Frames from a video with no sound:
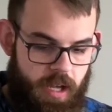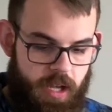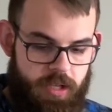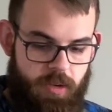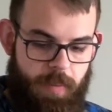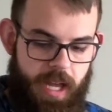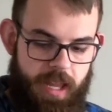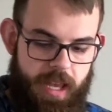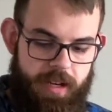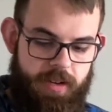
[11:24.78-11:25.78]
So
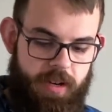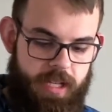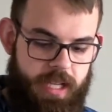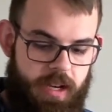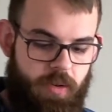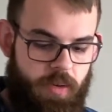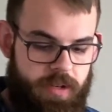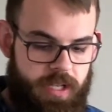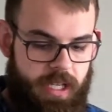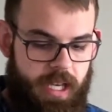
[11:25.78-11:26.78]
Pilate entered his
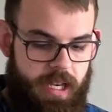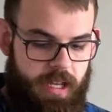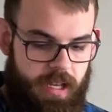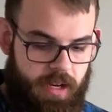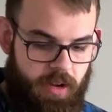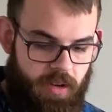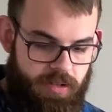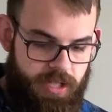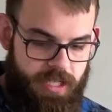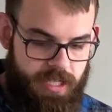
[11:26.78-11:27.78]
headquarters again and called
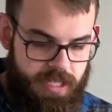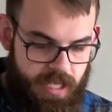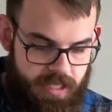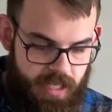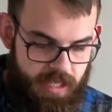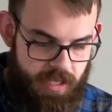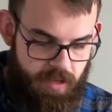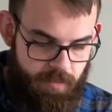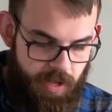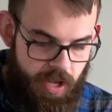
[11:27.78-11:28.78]
Jesus and said to
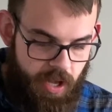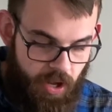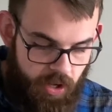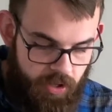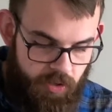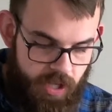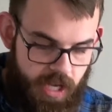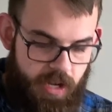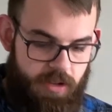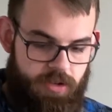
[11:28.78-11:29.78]
him, "Are you the
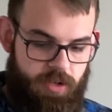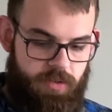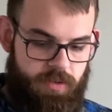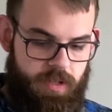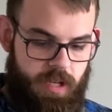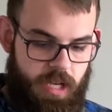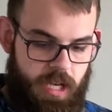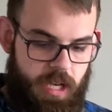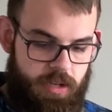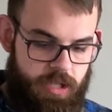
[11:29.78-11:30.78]
king of the Jews?"
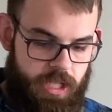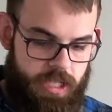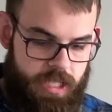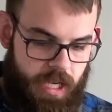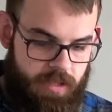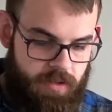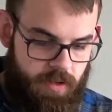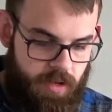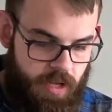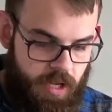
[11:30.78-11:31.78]
Jesus
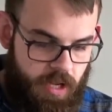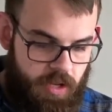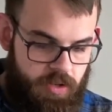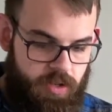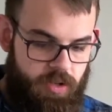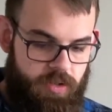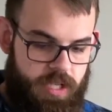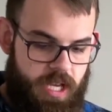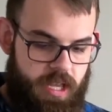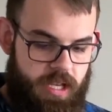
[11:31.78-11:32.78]
answered, "Do you
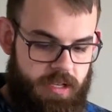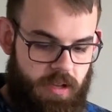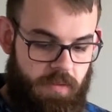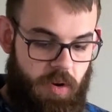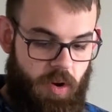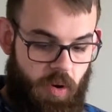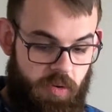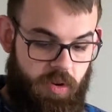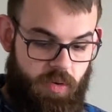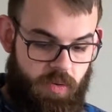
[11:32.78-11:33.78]
say this of your own
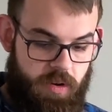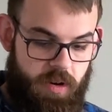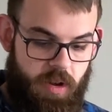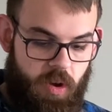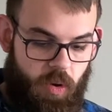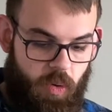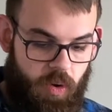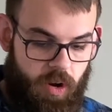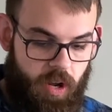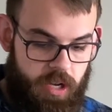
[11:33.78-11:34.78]
accord,
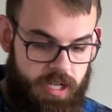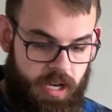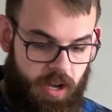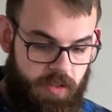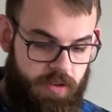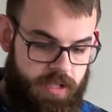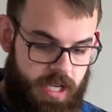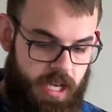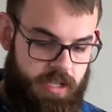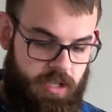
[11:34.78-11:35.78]
or did others
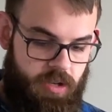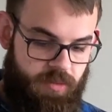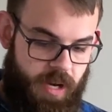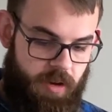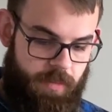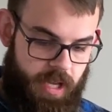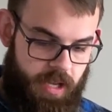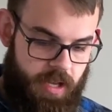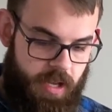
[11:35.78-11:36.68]
say it to you about me?"